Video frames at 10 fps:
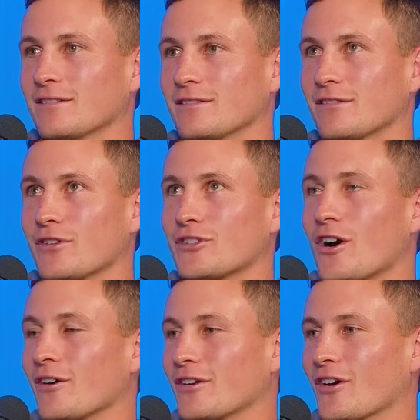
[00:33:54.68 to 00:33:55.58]
if the
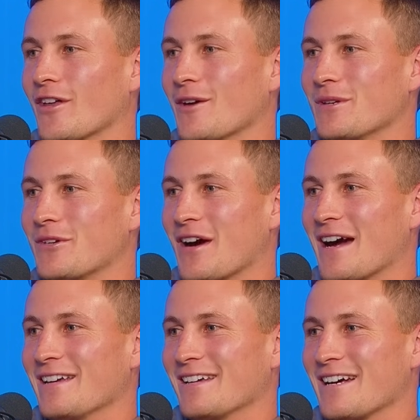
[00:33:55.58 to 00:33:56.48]
siren could go, that'd be
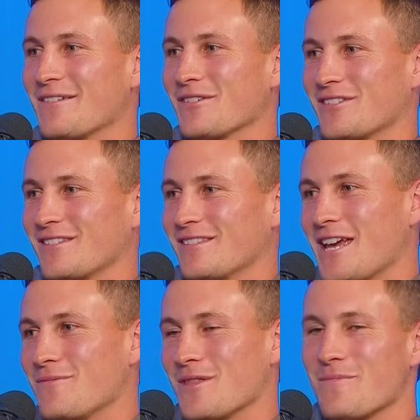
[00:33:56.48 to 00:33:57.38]
great. I was
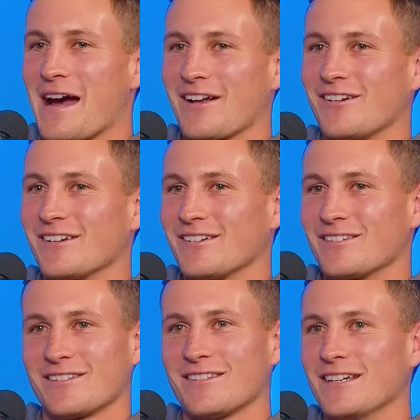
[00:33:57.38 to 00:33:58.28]
deep in the back line. I
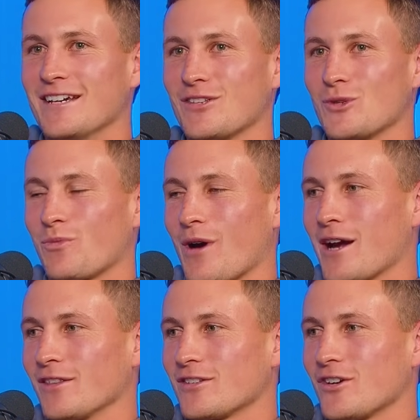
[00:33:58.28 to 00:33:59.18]
was just
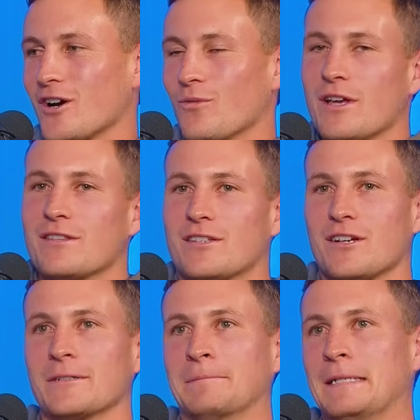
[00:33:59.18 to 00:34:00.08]
praying the siren went. So,